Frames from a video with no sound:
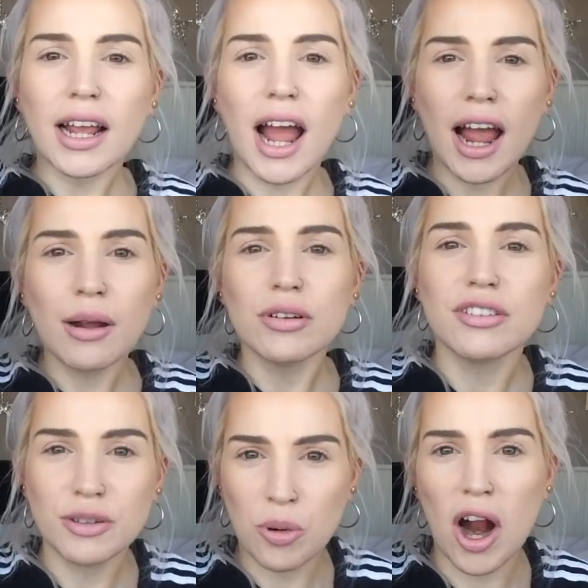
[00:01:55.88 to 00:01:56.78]
Like, I
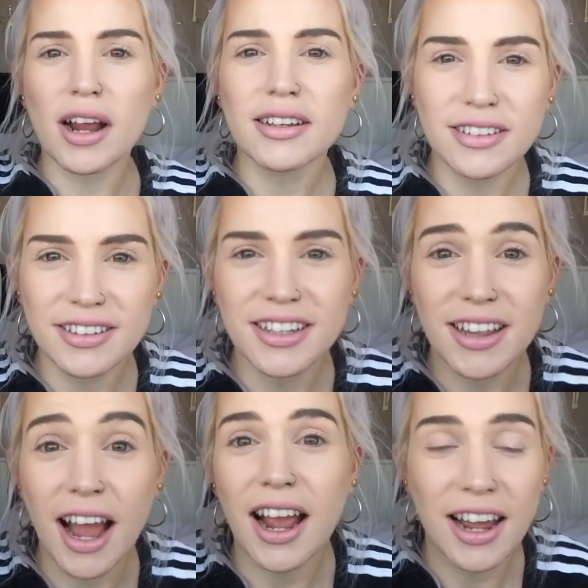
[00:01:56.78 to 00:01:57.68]
was surprised to see
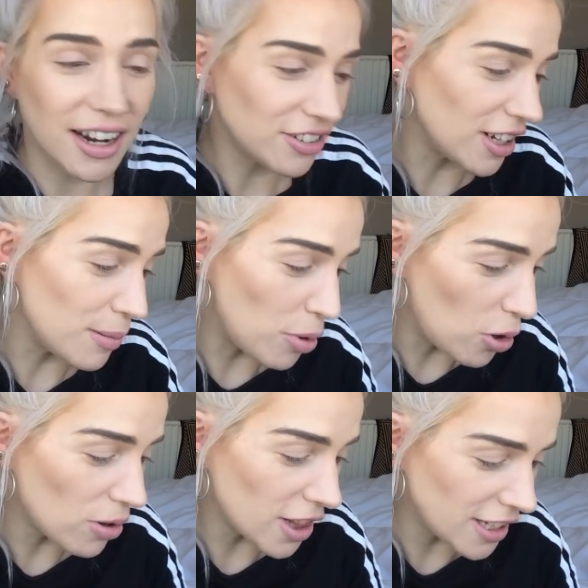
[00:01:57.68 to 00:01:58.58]
that I had actually
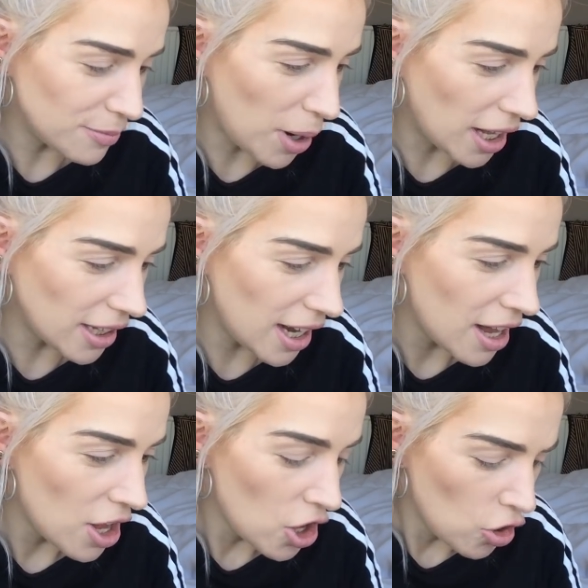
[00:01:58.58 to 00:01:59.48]
bought this palette,
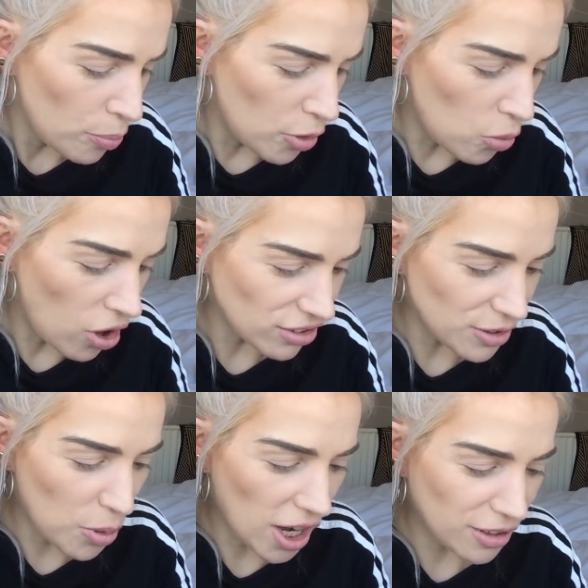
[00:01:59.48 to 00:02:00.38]
but what
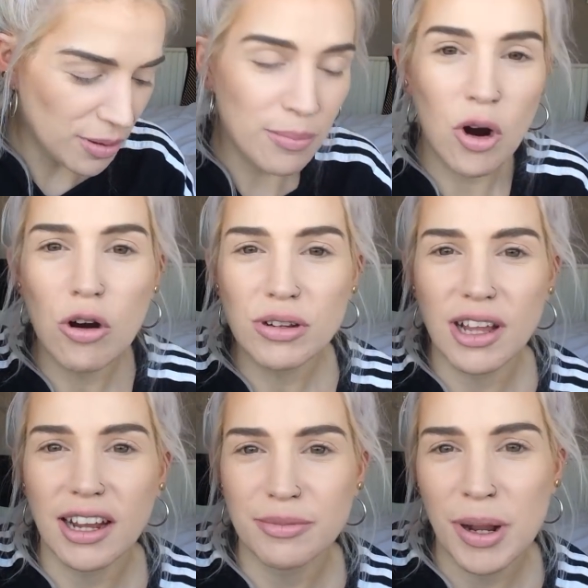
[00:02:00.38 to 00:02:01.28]
surprised me more was
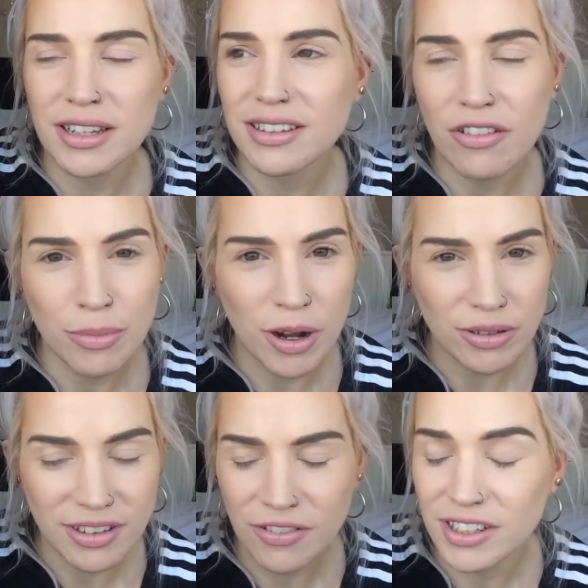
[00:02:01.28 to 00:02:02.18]
that I spent
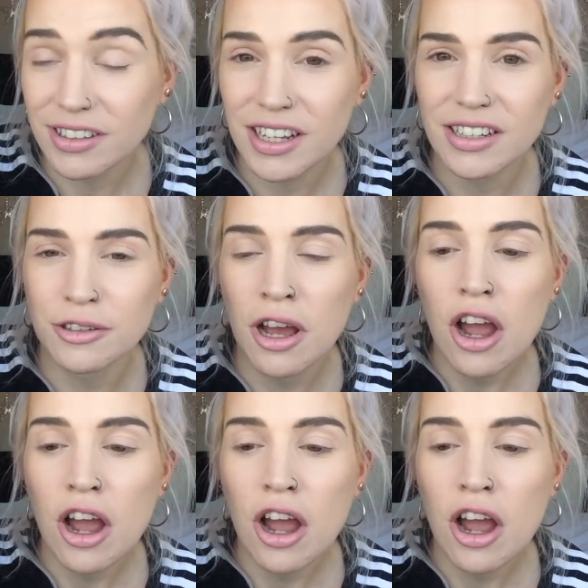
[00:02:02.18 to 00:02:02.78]
£7.76